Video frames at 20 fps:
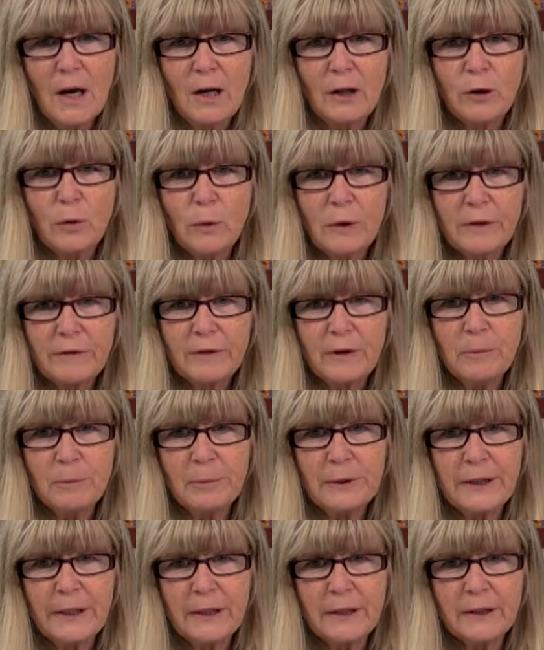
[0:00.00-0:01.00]
You will have
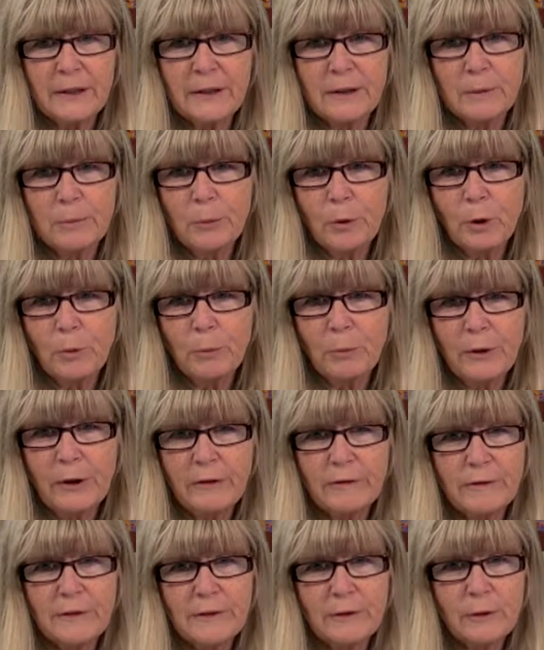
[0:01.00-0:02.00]
completed an
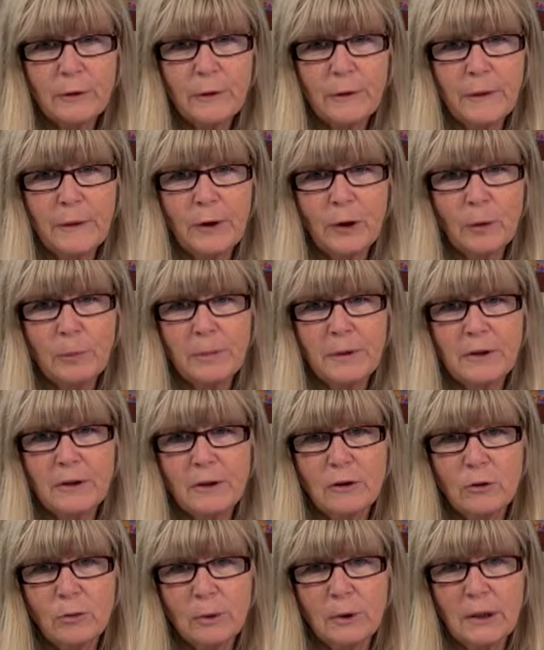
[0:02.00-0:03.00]
appropriate physical therapy
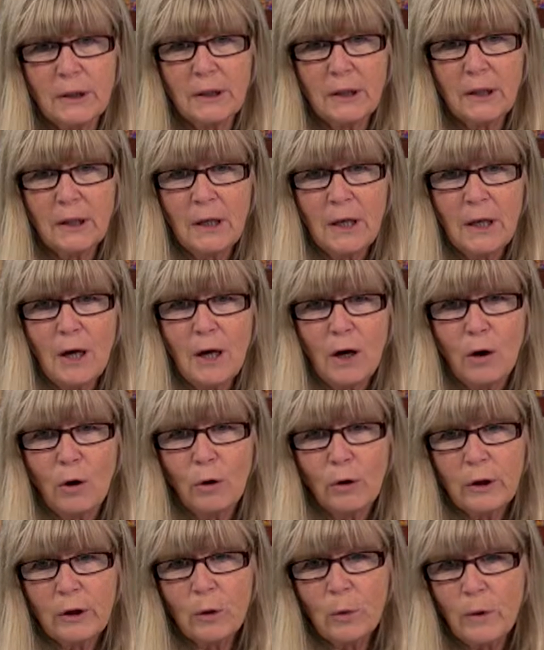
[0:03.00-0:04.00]
degree
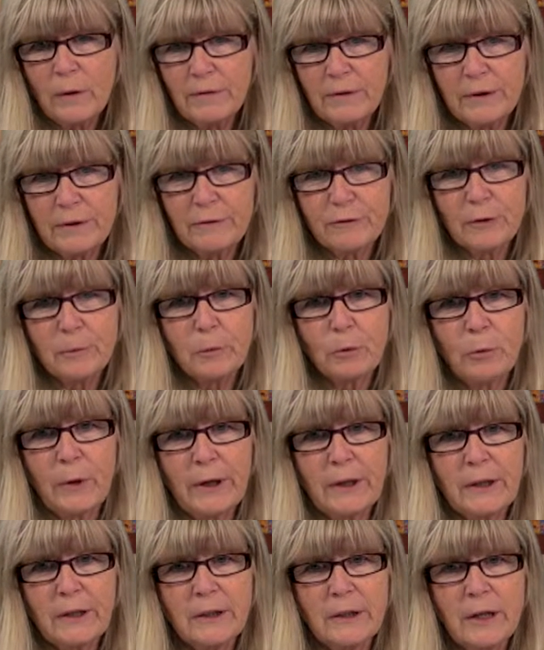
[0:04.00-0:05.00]
or equivalent from a
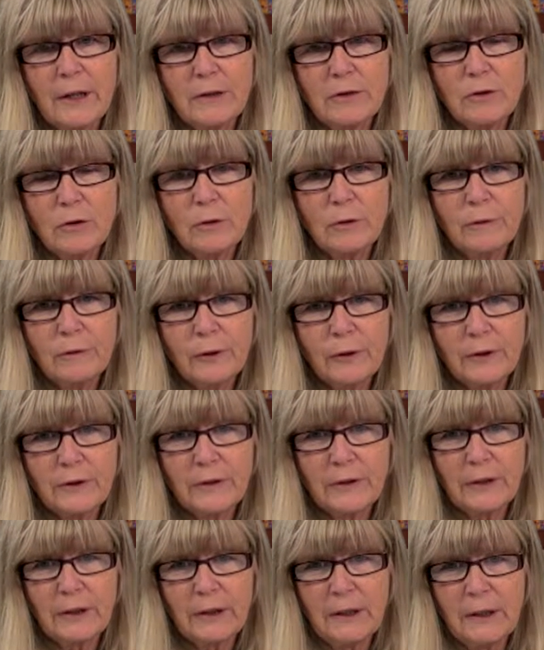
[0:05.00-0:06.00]
recognized
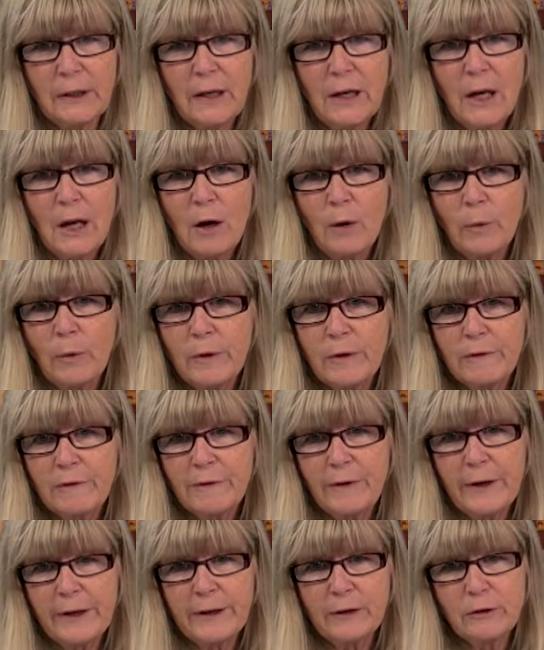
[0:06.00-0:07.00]
university with a
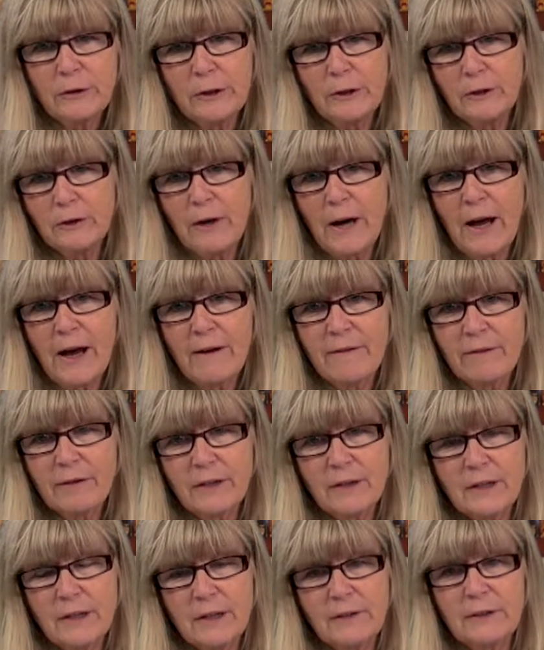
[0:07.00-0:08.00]
final year
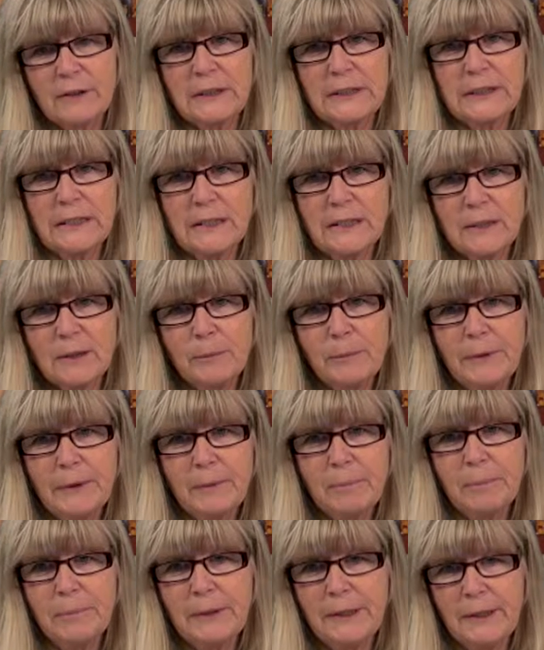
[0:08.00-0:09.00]
average of at least a
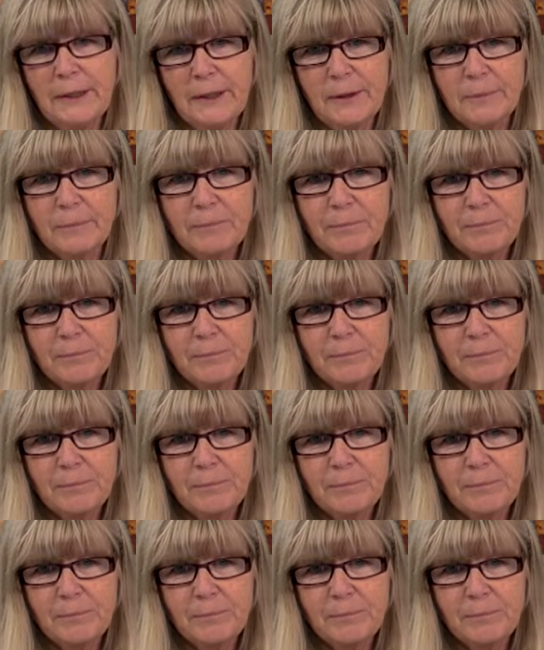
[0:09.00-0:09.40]
mid B.